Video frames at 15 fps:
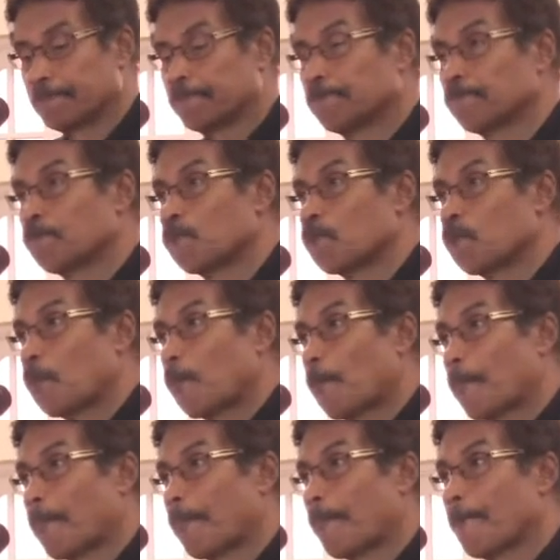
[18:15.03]

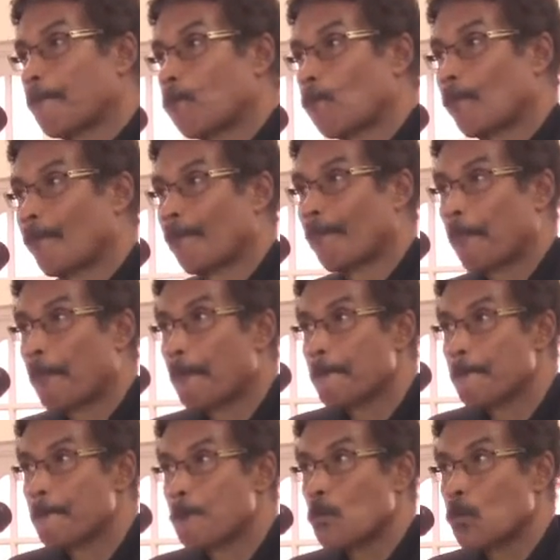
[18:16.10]

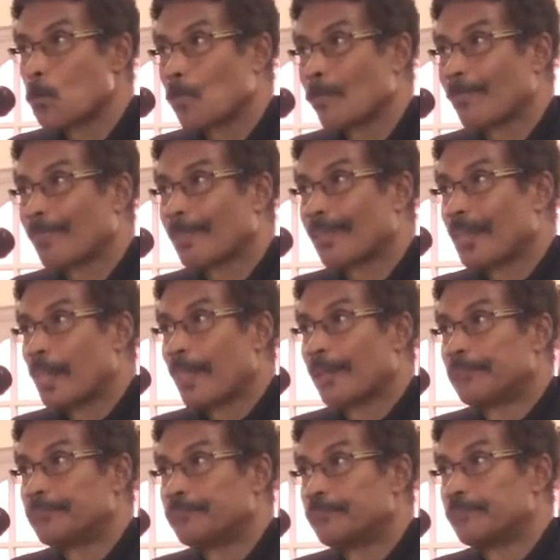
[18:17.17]

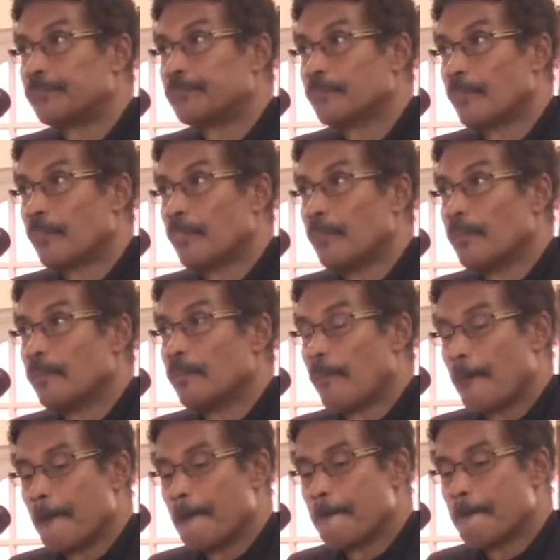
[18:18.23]

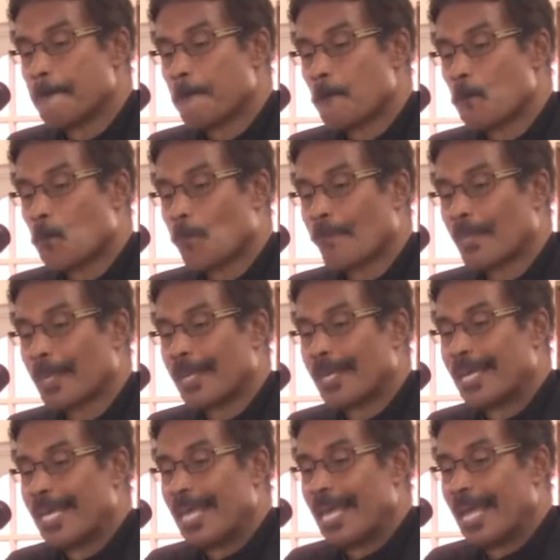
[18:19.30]

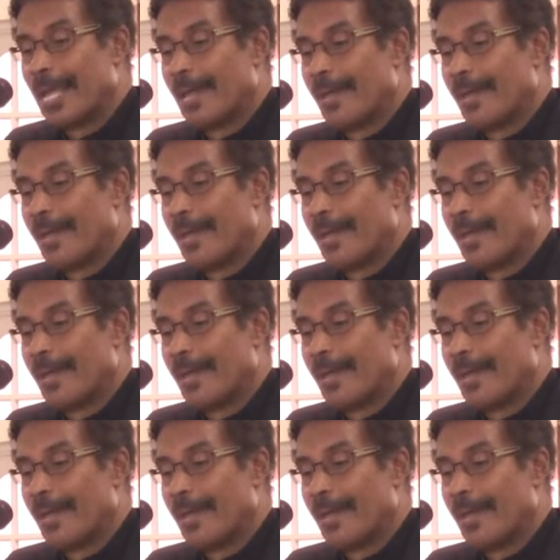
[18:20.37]
Nothing is said.